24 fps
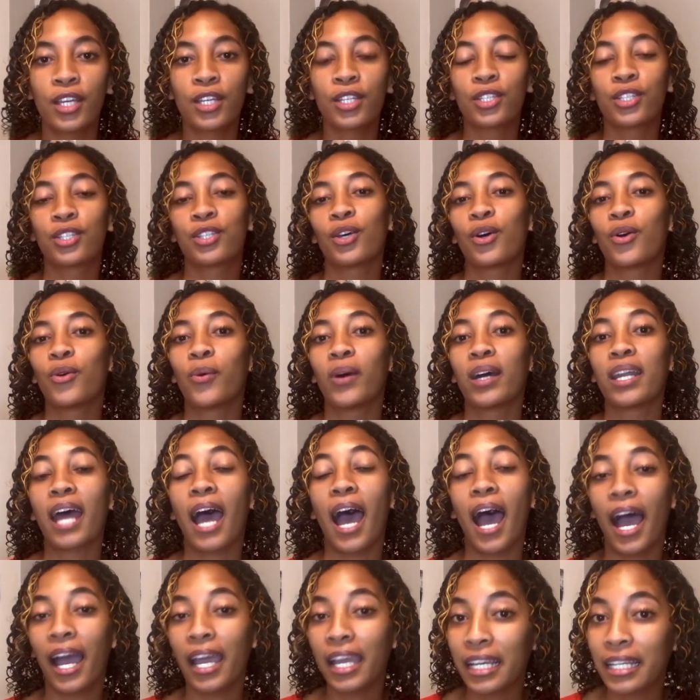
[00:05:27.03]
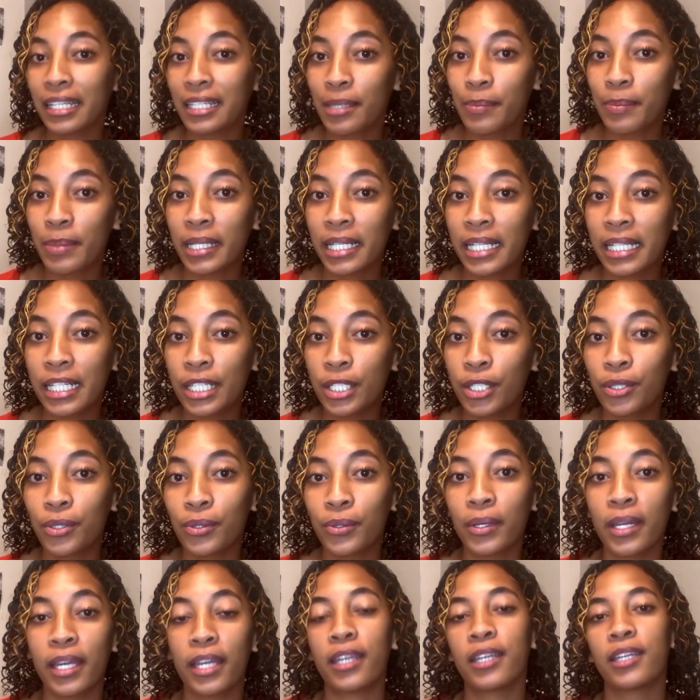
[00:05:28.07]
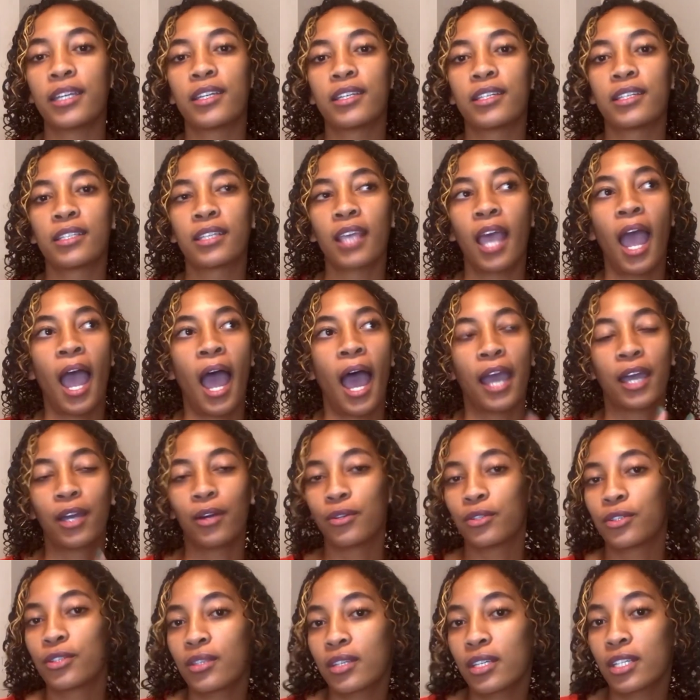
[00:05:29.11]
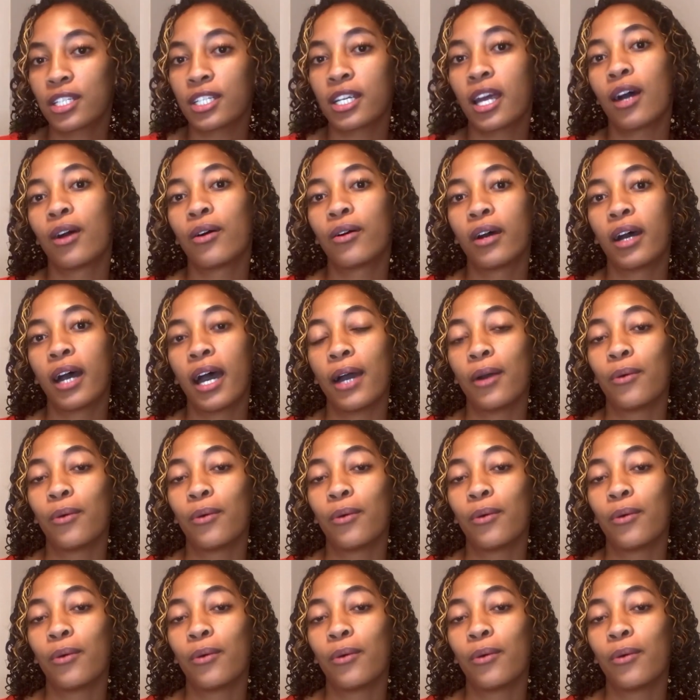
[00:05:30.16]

So what I typically do is I go to the shower,